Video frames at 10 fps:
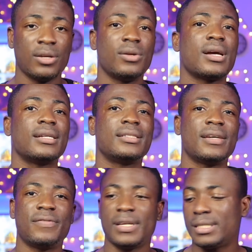you can
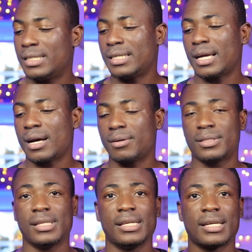definitely check
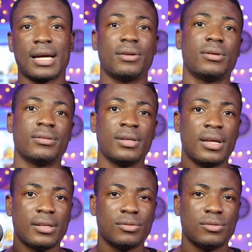out the Canon